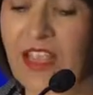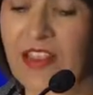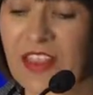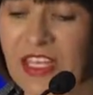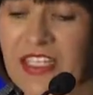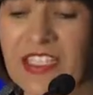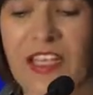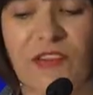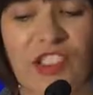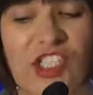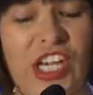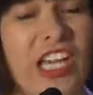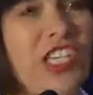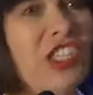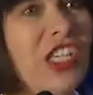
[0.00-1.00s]
Things have
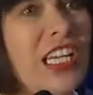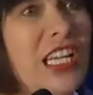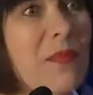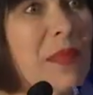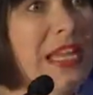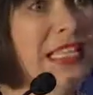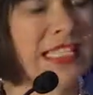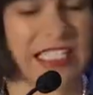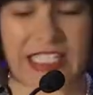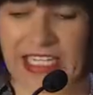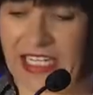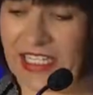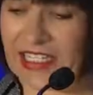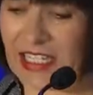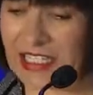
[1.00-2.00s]
changed immensely
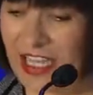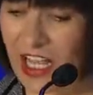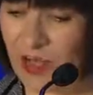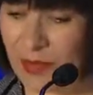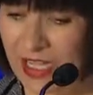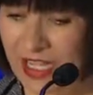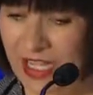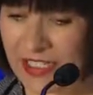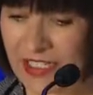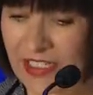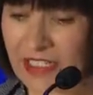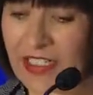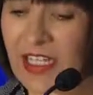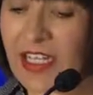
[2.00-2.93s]
since Alma-Ata,